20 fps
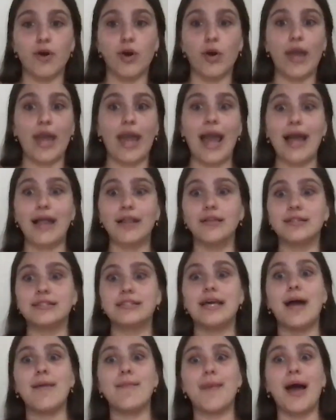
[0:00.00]
okay, I looked
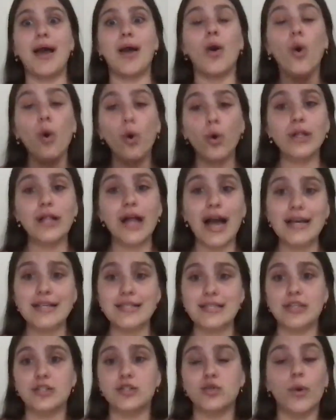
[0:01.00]
at my whole class
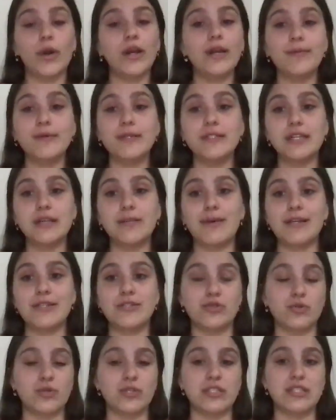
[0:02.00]
and 20% of my
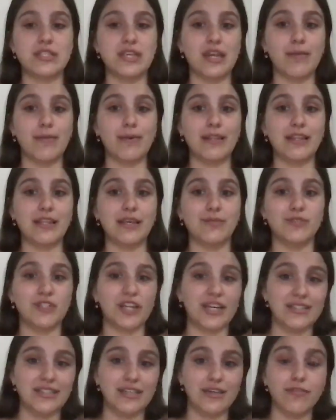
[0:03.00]
students didn't meet the
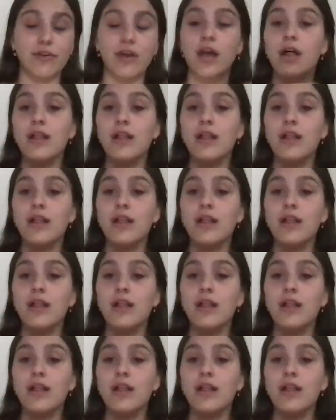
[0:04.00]
objective.